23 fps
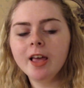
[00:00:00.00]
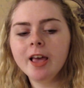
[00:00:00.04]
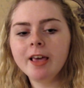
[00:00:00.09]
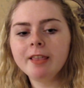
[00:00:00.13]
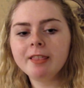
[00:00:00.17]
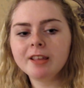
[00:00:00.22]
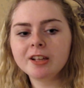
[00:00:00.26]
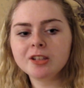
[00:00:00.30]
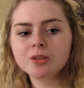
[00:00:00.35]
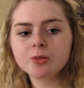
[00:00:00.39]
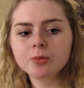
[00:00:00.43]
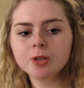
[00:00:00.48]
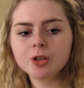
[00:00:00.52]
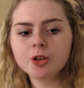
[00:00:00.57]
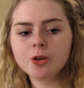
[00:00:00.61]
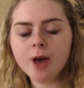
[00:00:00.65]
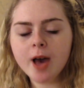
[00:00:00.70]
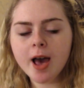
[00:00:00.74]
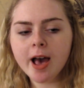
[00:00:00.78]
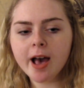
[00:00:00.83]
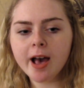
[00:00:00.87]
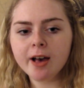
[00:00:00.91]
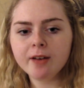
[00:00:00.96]
And that's when you
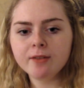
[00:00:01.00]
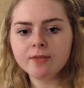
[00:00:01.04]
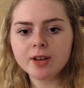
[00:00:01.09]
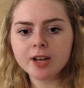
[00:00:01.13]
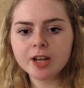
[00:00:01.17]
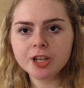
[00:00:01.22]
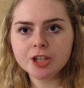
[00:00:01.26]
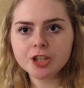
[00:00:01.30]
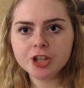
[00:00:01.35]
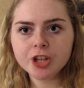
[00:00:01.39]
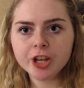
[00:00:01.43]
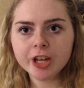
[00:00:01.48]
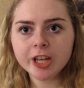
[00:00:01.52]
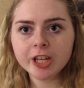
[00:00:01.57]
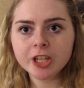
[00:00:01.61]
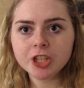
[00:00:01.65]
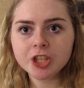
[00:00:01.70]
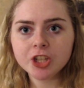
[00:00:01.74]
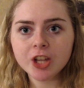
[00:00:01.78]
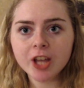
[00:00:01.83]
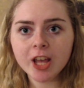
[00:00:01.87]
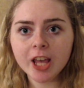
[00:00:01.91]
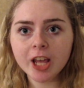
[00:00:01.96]
have a
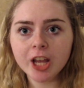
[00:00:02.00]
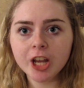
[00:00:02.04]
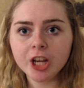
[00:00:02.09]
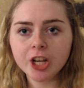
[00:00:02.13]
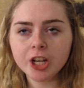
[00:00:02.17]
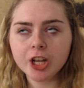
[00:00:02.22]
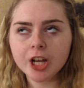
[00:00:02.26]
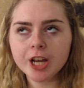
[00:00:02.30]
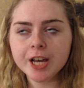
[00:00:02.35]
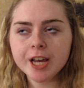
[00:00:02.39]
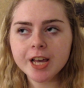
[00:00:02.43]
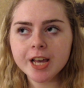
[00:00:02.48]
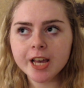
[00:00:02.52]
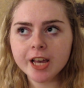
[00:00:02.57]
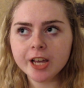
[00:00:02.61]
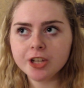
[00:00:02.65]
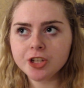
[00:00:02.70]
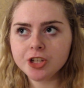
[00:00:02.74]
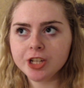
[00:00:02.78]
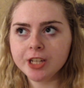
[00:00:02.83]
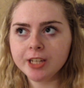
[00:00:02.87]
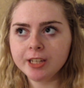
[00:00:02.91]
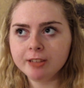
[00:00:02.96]
change in a
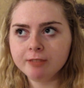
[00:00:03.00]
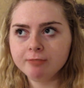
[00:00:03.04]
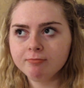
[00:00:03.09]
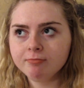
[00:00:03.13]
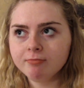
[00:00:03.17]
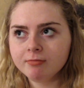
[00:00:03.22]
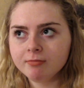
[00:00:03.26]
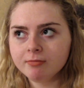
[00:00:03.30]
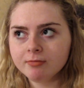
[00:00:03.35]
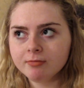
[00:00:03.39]
gene.